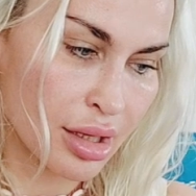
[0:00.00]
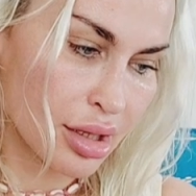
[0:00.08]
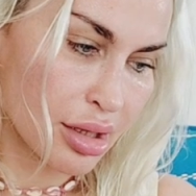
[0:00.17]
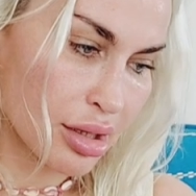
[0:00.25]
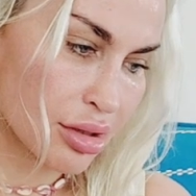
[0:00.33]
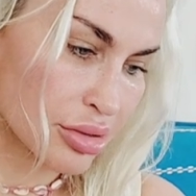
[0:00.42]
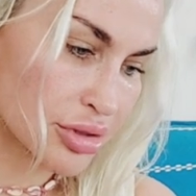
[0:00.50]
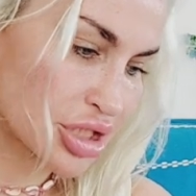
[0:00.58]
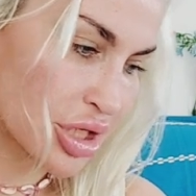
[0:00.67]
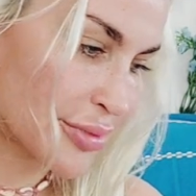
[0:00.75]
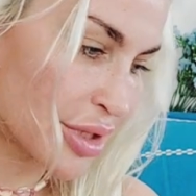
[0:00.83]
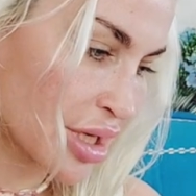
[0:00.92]
Oh,
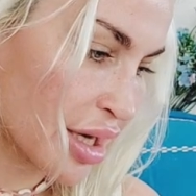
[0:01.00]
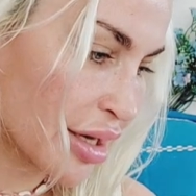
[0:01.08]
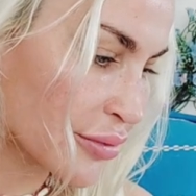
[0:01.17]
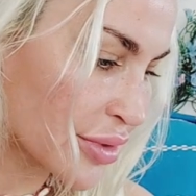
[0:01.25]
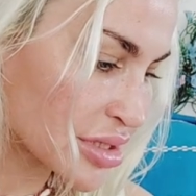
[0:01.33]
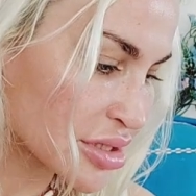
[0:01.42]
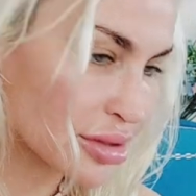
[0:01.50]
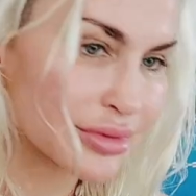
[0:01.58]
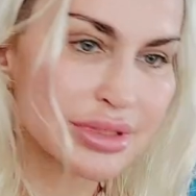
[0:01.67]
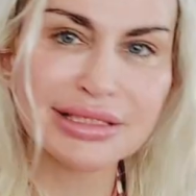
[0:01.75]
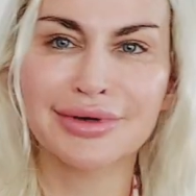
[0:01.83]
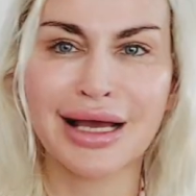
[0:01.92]
Gemini, why is it
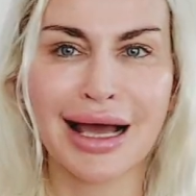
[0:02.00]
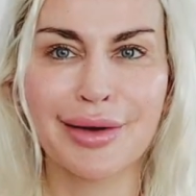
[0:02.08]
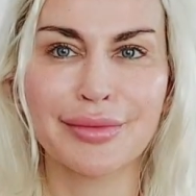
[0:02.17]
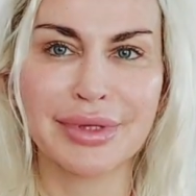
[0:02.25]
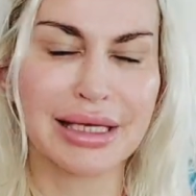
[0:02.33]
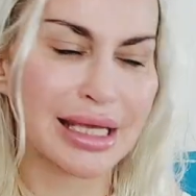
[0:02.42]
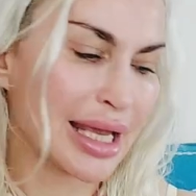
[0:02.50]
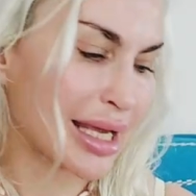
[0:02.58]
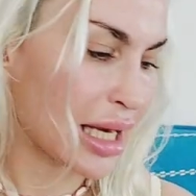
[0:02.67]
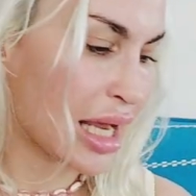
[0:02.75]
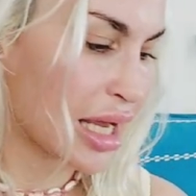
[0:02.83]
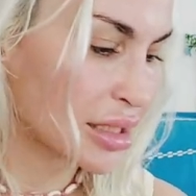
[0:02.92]
always so
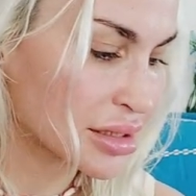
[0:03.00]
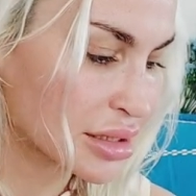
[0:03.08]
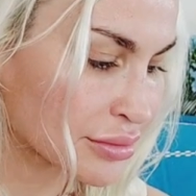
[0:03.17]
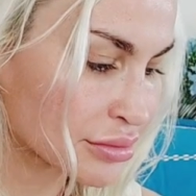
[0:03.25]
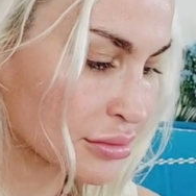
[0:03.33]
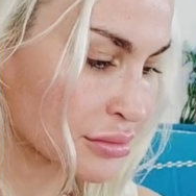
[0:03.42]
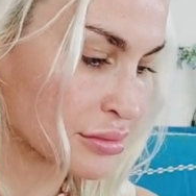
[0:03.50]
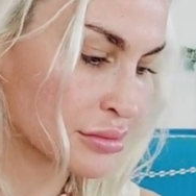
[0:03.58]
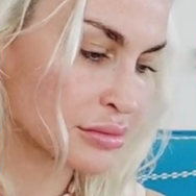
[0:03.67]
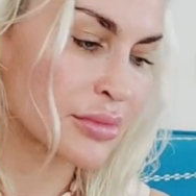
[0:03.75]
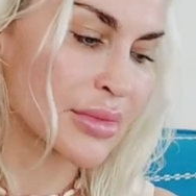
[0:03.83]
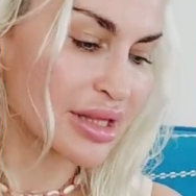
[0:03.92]
complicated?
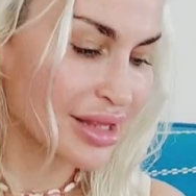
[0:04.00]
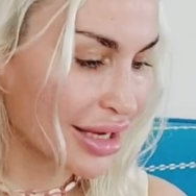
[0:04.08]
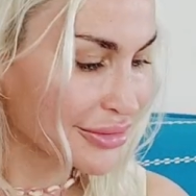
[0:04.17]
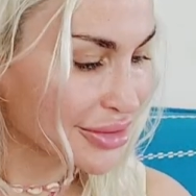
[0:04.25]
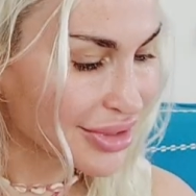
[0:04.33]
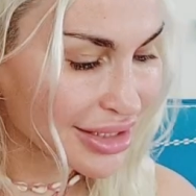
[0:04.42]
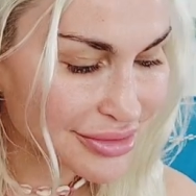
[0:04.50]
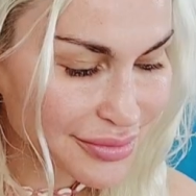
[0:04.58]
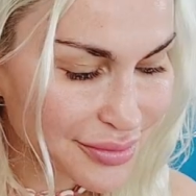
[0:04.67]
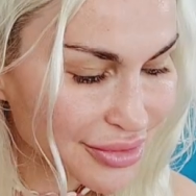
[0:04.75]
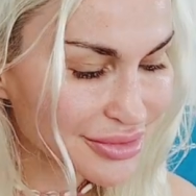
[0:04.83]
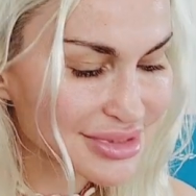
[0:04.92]
Now you got the
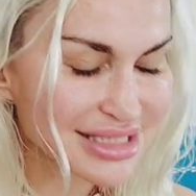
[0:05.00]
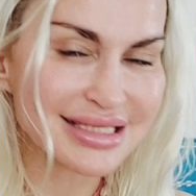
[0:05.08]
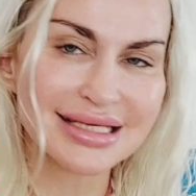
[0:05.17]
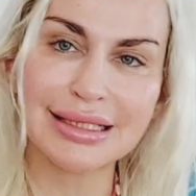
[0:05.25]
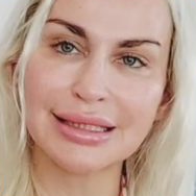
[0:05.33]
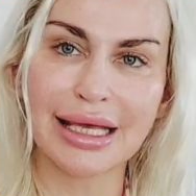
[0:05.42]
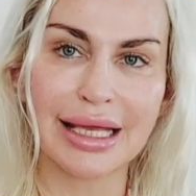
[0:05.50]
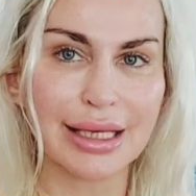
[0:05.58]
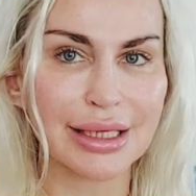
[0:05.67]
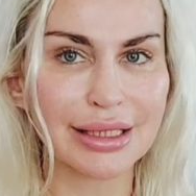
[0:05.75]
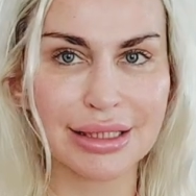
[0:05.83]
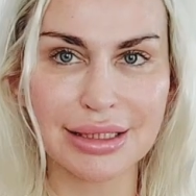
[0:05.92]
Moon, see? Like,
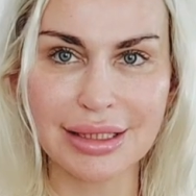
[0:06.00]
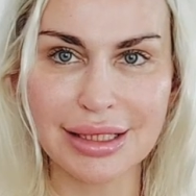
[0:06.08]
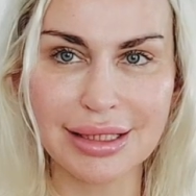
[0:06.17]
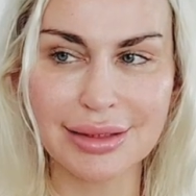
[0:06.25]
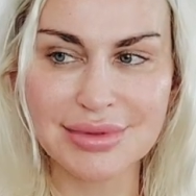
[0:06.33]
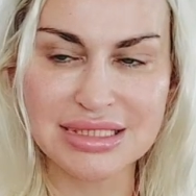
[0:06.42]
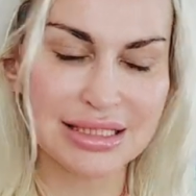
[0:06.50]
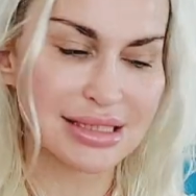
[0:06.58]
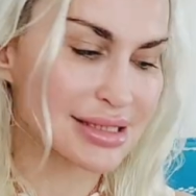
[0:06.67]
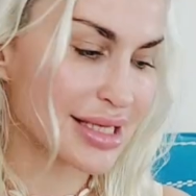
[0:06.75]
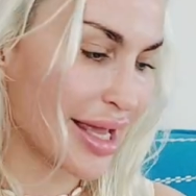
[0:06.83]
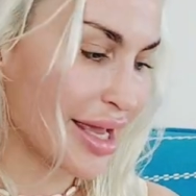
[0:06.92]
eclipse
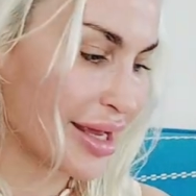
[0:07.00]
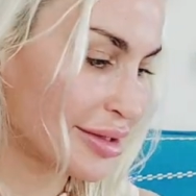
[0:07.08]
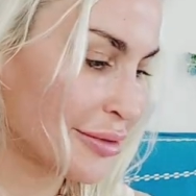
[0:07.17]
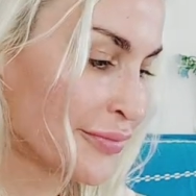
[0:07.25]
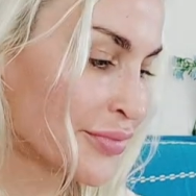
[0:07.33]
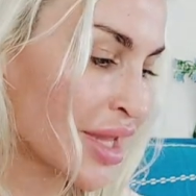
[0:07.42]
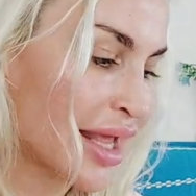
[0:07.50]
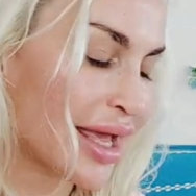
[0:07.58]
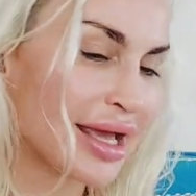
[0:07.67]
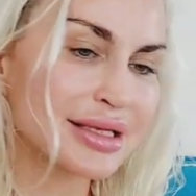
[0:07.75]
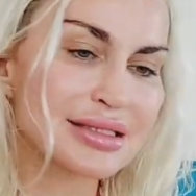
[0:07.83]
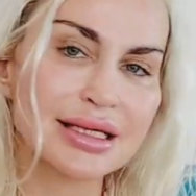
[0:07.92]
season.
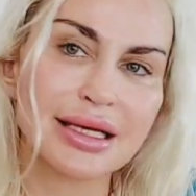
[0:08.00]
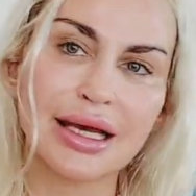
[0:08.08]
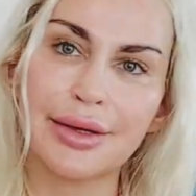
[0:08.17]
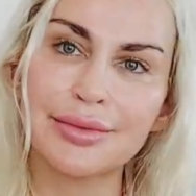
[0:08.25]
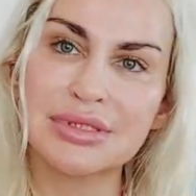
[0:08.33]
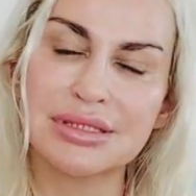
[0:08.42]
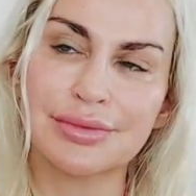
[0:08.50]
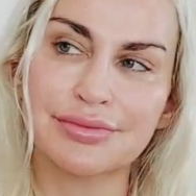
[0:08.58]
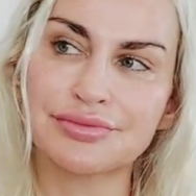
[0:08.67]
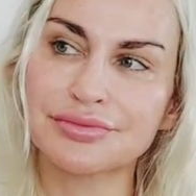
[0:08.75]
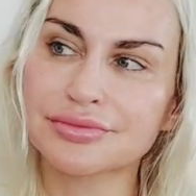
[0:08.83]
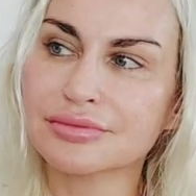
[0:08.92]
Ace of Cups.
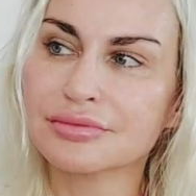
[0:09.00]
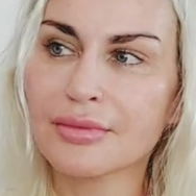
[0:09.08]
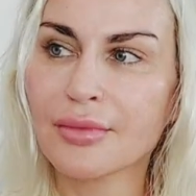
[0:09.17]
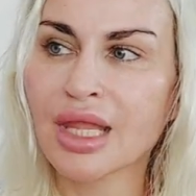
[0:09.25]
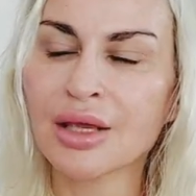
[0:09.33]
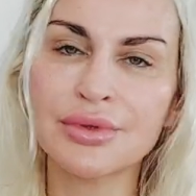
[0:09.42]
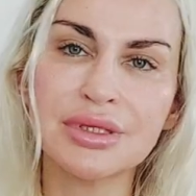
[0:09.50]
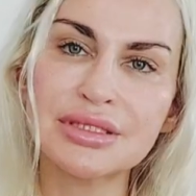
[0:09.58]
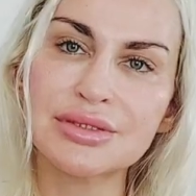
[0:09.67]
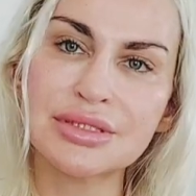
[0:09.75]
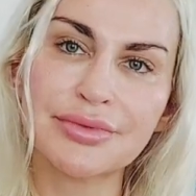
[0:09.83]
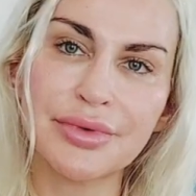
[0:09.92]

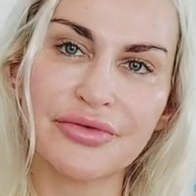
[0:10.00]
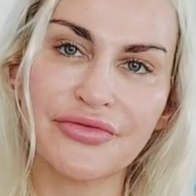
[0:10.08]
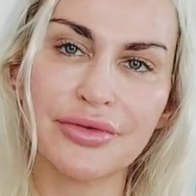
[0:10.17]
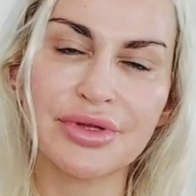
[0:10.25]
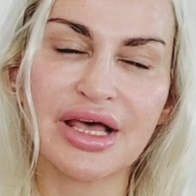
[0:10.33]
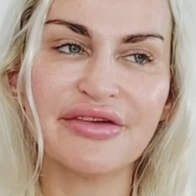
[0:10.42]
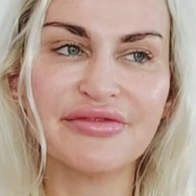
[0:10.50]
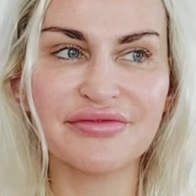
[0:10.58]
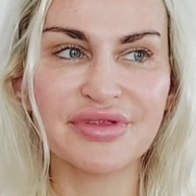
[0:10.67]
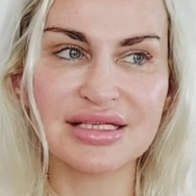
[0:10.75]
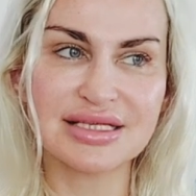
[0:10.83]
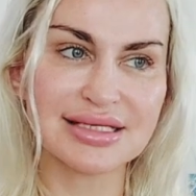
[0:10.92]
This is a beautiful love. If
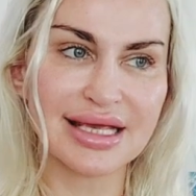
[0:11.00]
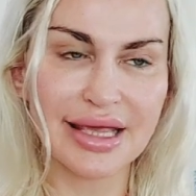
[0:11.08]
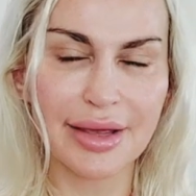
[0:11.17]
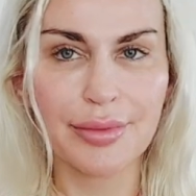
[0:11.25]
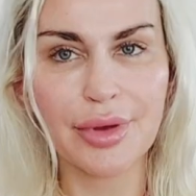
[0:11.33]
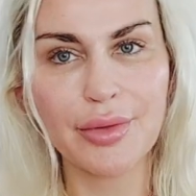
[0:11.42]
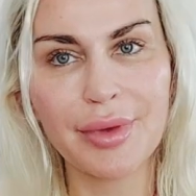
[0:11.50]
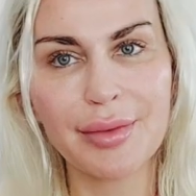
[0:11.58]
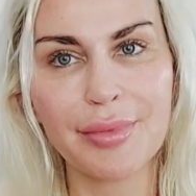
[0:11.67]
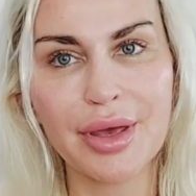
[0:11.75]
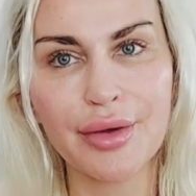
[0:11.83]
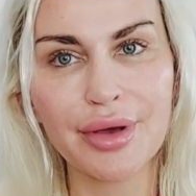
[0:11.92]
this is a himbo
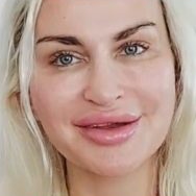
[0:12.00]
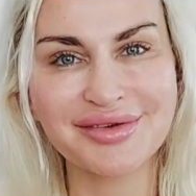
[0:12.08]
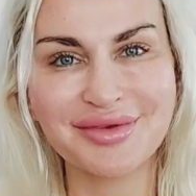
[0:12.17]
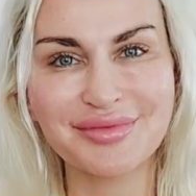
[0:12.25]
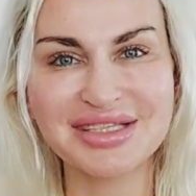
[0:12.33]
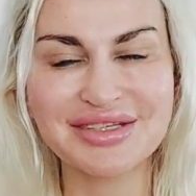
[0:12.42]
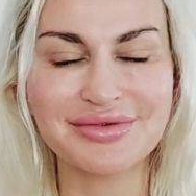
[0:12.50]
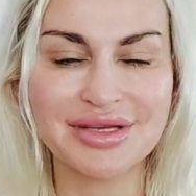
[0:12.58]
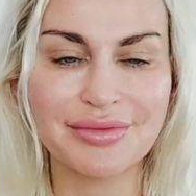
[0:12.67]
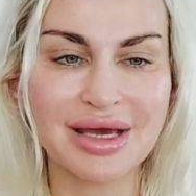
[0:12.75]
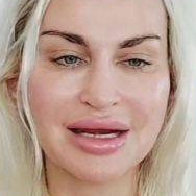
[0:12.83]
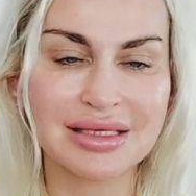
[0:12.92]
bimbo, anyone in between you
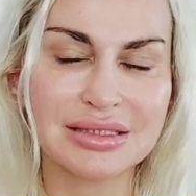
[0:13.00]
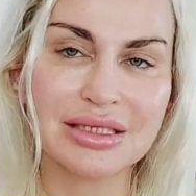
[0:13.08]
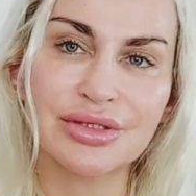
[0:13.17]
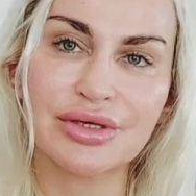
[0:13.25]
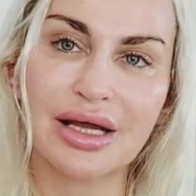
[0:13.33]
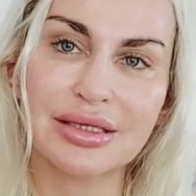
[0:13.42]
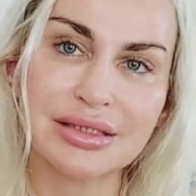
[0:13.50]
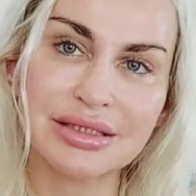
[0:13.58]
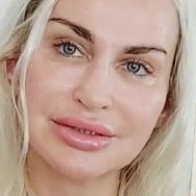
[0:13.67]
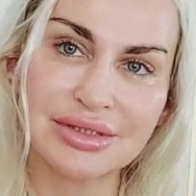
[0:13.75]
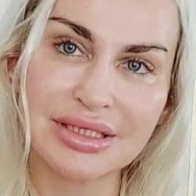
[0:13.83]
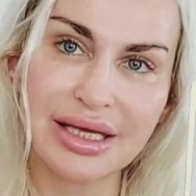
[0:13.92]
met on Tinder on a
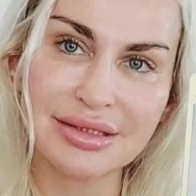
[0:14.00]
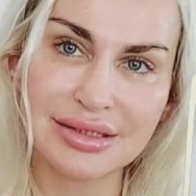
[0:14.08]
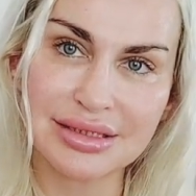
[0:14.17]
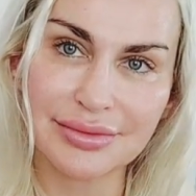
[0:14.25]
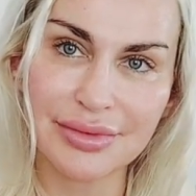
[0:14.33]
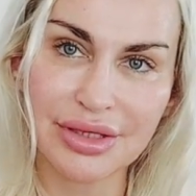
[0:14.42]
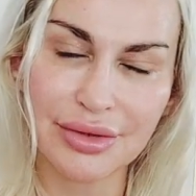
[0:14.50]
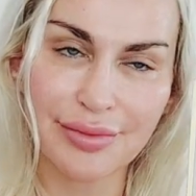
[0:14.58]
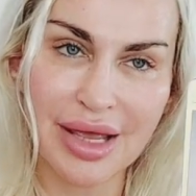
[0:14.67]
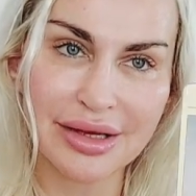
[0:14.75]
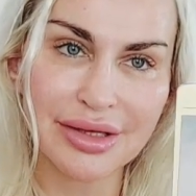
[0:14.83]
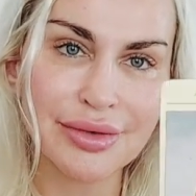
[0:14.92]
Tuesday, somebody who
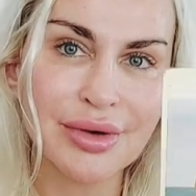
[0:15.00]
met you,